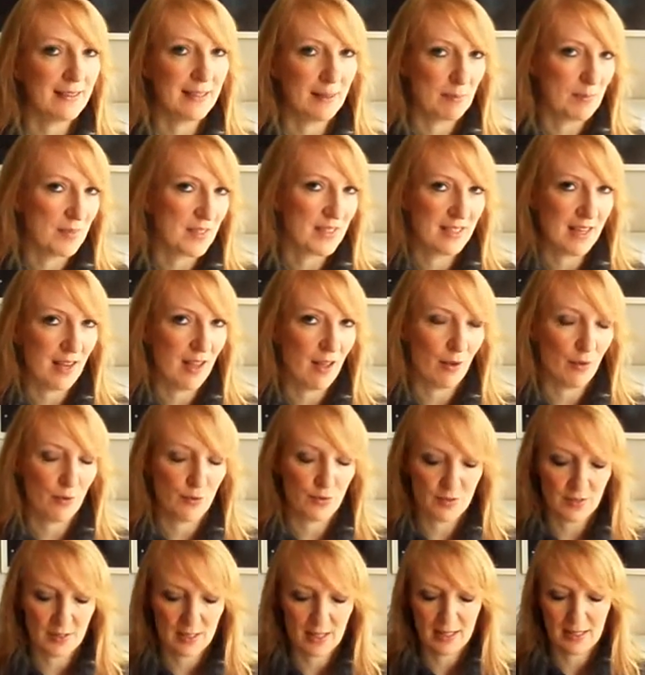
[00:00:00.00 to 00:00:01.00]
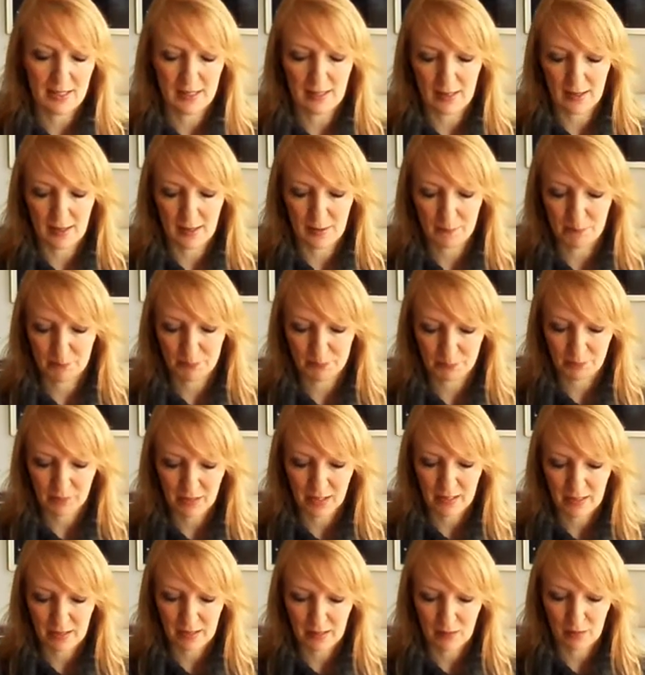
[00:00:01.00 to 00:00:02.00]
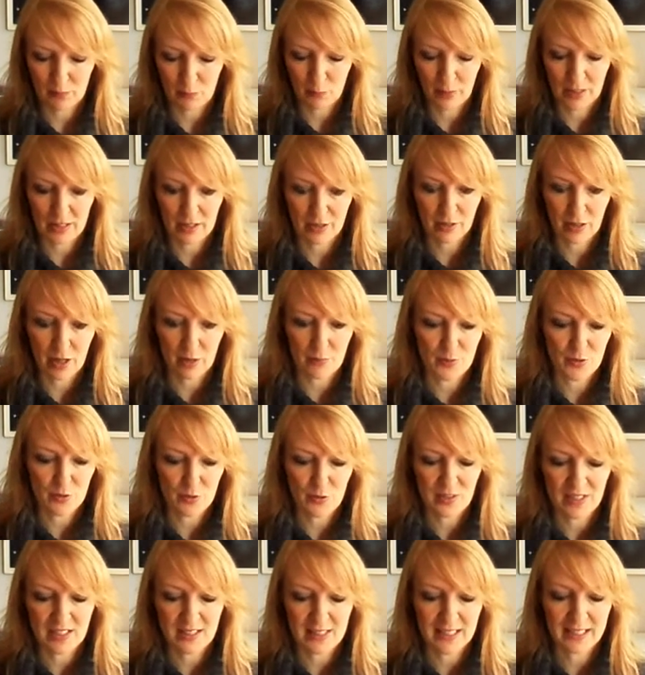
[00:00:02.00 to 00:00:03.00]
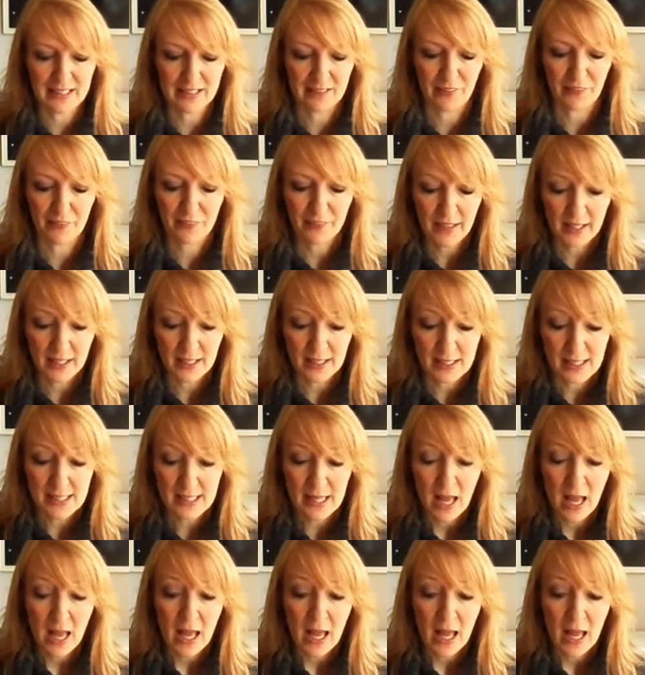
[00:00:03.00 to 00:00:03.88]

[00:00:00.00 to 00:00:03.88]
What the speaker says: themselves when it comes to these little things.